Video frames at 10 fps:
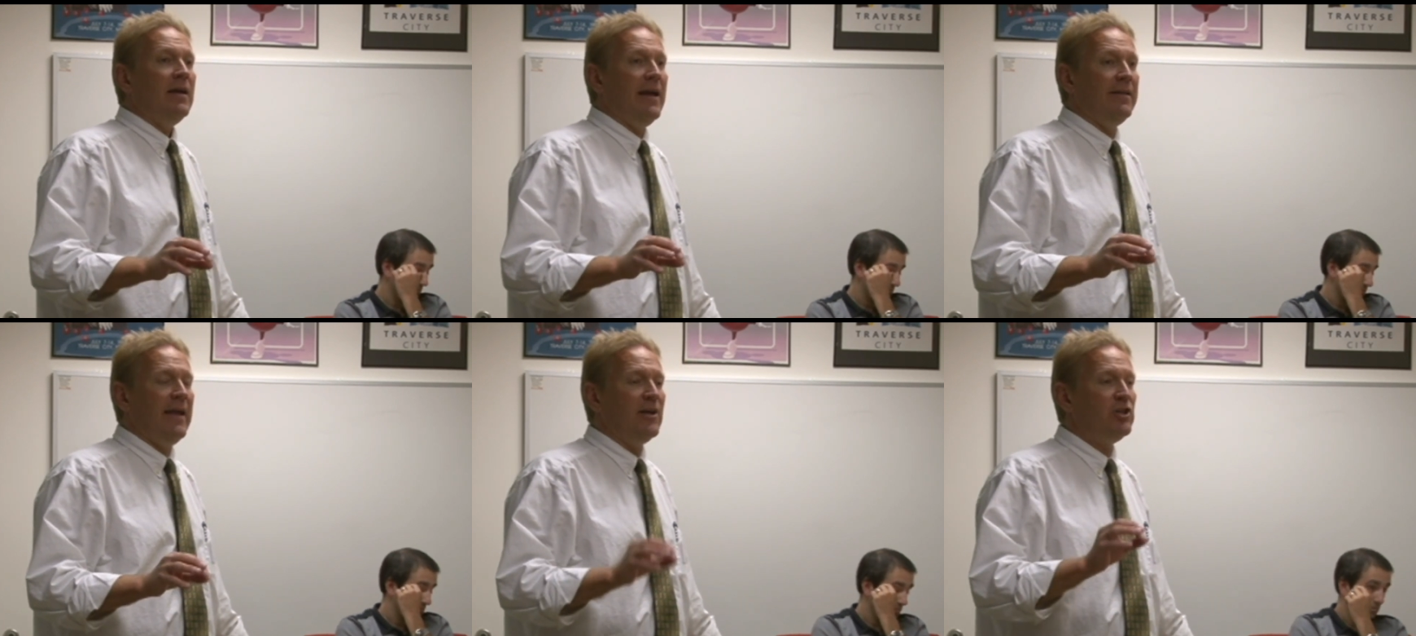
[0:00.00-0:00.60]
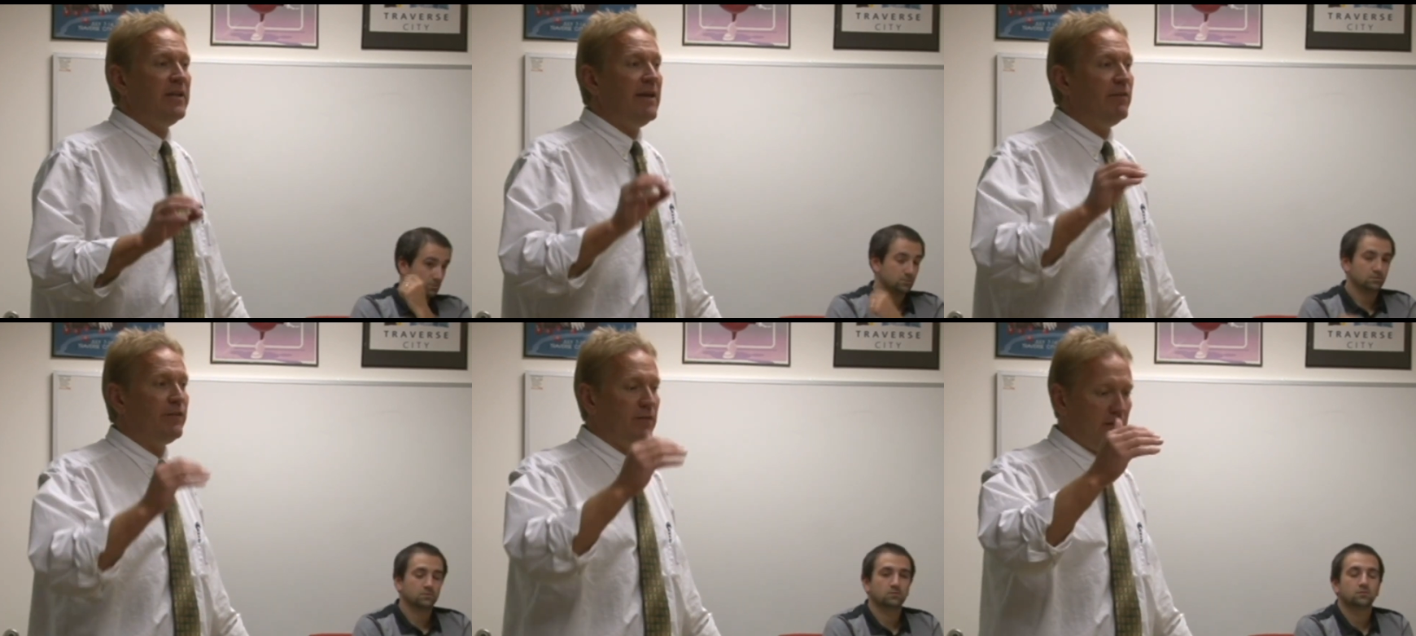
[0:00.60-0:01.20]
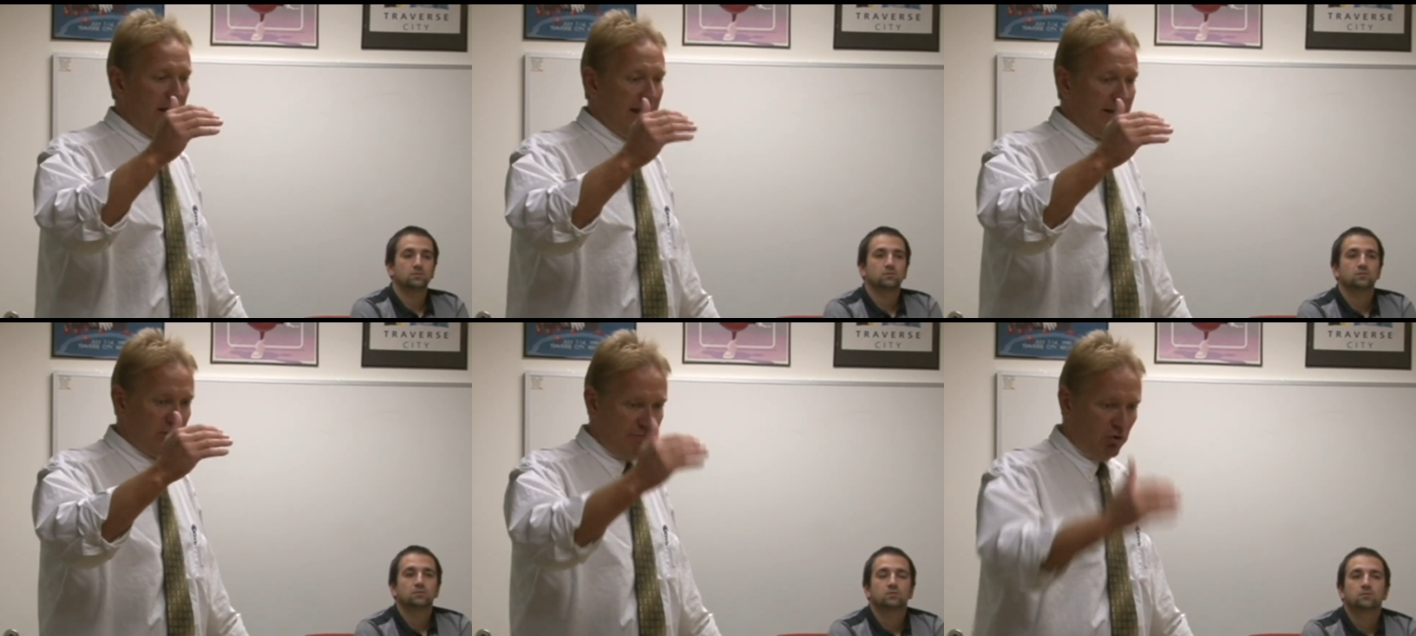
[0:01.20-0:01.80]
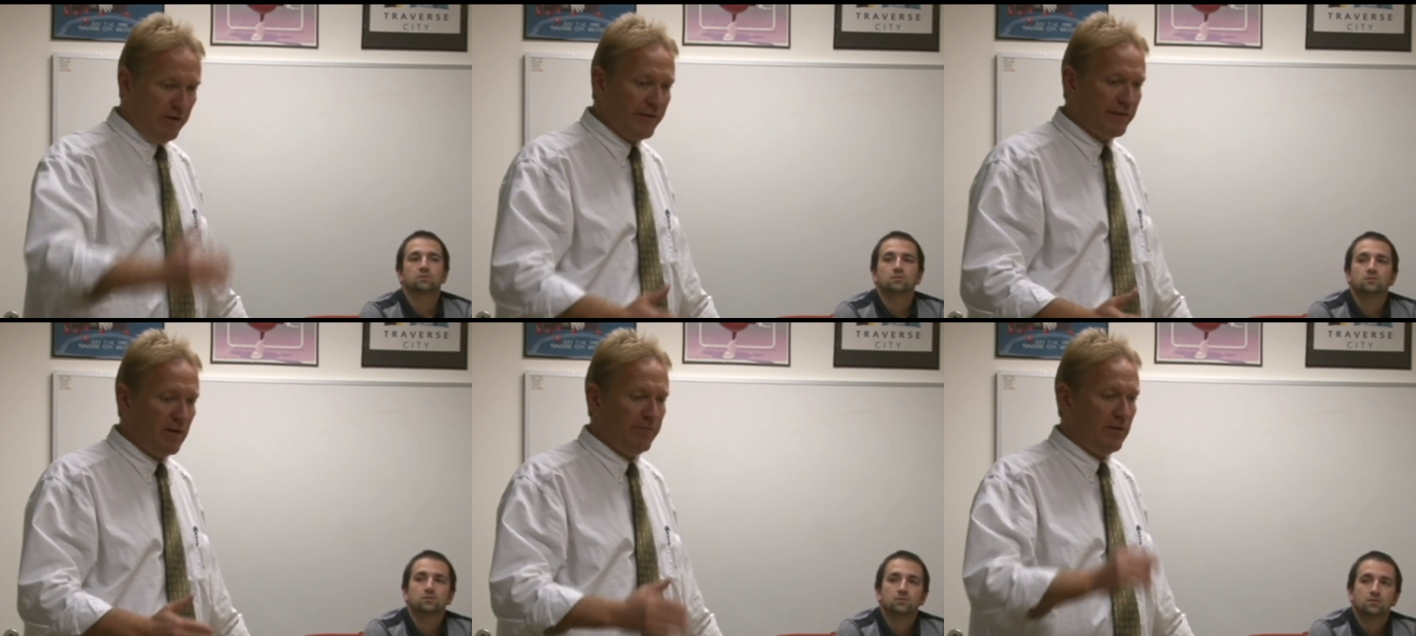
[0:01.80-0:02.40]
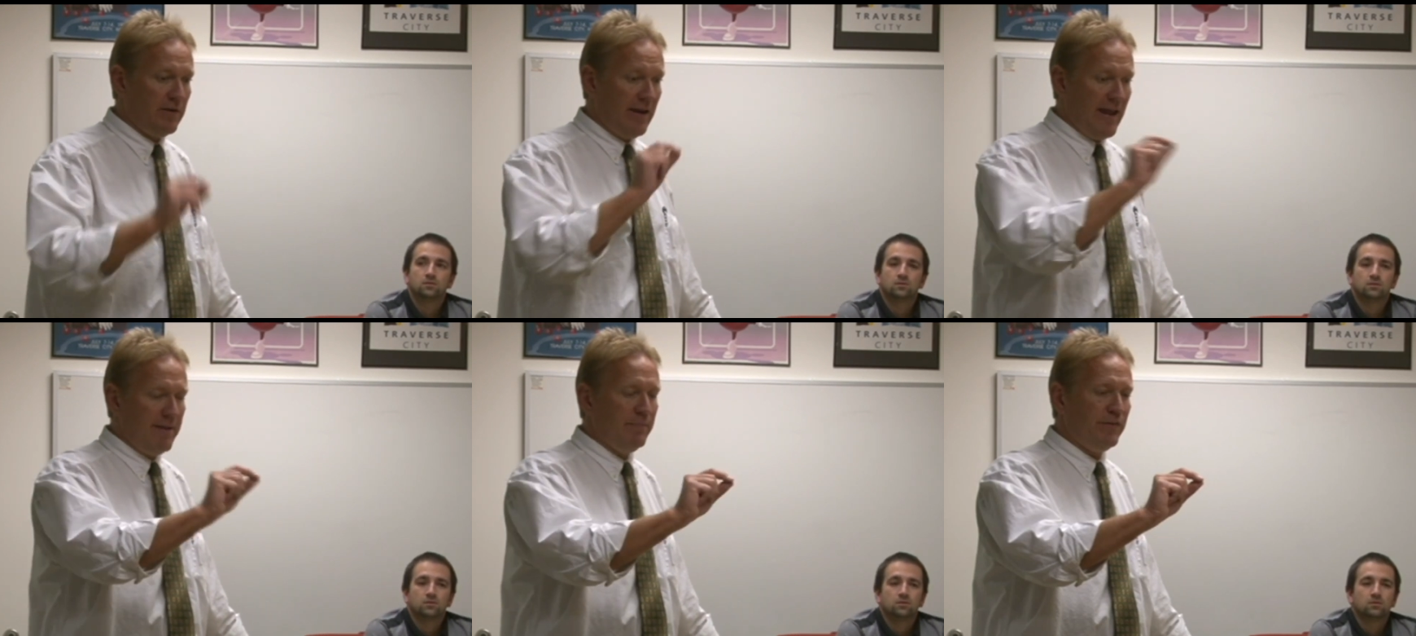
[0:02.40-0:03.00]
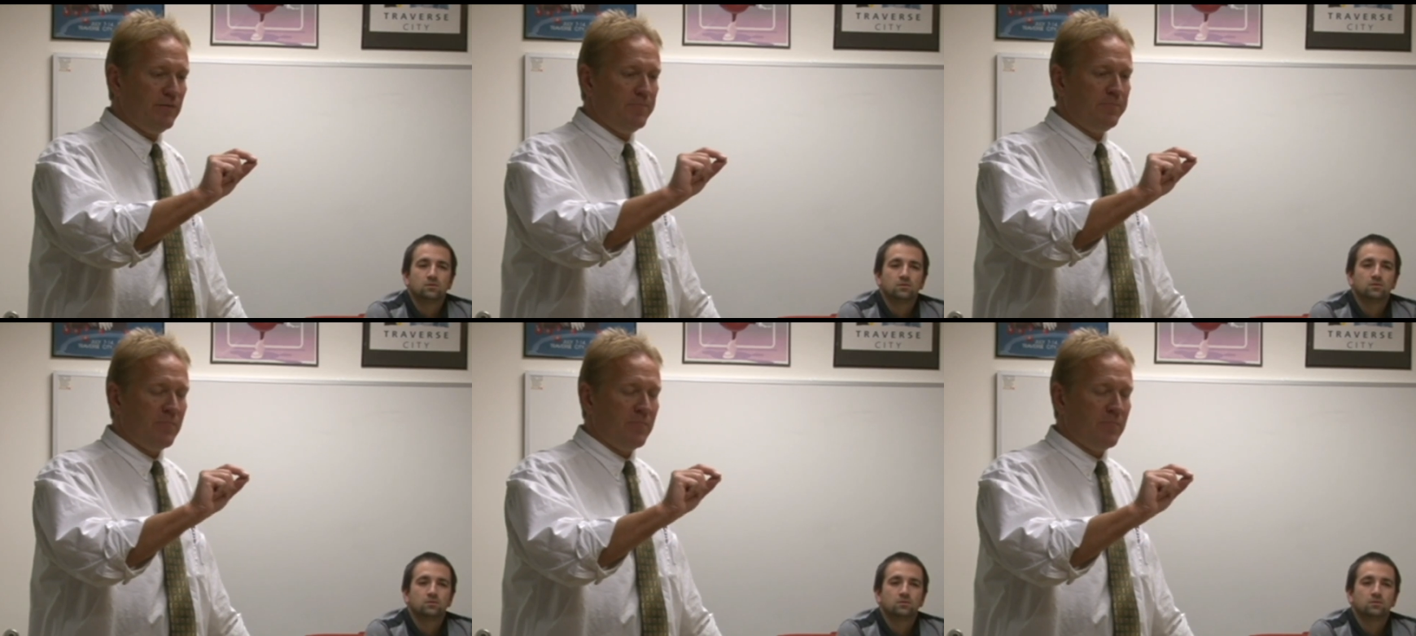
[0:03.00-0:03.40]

Speaker 1: And, and they actually gave us, I actually have a list of the names